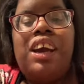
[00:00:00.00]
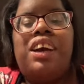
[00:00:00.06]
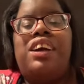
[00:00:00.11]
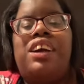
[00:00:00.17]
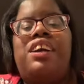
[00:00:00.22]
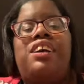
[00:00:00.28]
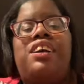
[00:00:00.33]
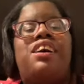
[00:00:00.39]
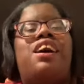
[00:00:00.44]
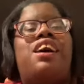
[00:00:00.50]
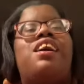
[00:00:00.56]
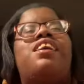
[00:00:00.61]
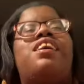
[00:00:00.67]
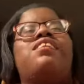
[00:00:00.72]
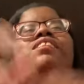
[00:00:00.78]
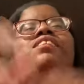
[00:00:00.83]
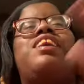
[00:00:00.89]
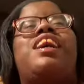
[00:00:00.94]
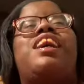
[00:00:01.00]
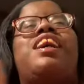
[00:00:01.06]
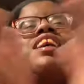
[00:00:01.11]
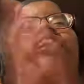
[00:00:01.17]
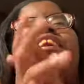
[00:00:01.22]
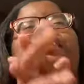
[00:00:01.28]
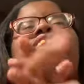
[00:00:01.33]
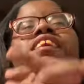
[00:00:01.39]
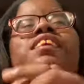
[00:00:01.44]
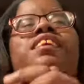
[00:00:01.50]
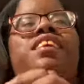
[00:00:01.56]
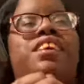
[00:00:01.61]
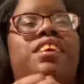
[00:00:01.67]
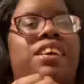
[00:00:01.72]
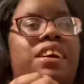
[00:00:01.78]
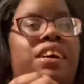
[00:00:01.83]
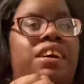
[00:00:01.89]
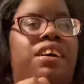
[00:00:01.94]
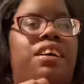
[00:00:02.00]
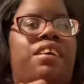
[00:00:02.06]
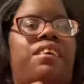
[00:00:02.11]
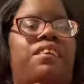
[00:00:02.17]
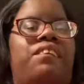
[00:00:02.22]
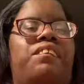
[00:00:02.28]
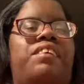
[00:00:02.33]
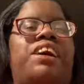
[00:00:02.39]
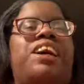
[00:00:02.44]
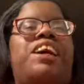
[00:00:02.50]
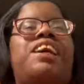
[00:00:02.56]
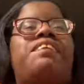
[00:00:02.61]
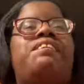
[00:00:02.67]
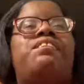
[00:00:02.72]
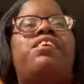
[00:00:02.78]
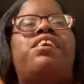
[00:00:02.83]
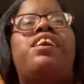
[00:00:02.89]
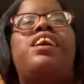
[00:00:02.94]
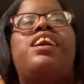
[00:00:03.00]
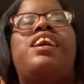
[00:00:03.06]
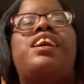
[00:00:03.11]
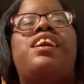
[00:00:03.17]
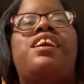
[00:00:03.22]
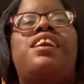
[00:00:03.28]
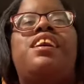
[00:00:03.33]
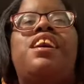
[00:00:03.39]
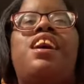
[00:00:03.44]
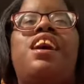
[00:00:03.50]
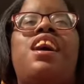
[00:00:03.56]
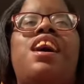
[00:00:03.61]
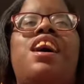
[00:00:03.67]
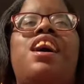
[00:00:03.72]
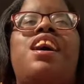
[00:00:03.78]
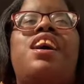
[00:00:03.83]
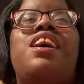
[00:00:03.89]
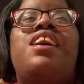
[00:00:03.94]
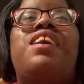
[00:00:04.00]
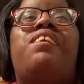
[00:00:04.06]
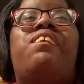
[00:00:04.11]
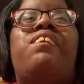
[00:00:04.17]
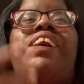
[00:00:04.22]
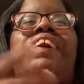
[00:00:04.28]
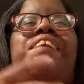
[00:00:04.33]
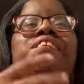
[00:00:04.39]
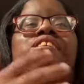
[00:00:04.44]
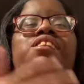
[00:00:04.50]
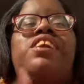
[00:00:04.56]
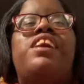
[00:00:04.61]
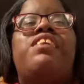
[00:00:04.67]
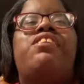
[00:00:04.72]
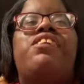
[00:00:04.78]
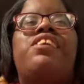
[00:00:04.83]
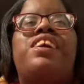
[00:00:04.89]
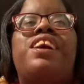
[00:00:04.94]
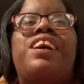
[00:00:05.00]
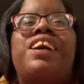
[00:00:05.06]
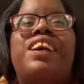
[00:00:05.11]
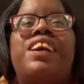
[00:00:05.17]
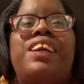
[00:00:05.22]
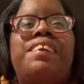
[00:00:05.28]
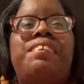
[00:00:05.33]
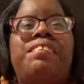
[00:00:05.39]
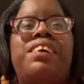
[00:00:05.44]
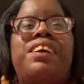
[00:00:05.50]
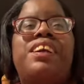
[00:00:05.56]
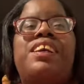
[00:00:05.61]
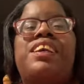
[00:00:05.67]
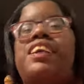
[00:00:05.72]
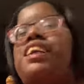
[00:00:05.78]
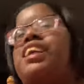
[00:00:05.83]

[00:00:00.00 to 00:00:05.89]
Y'all, we gotta pray. If we pray for our enemies,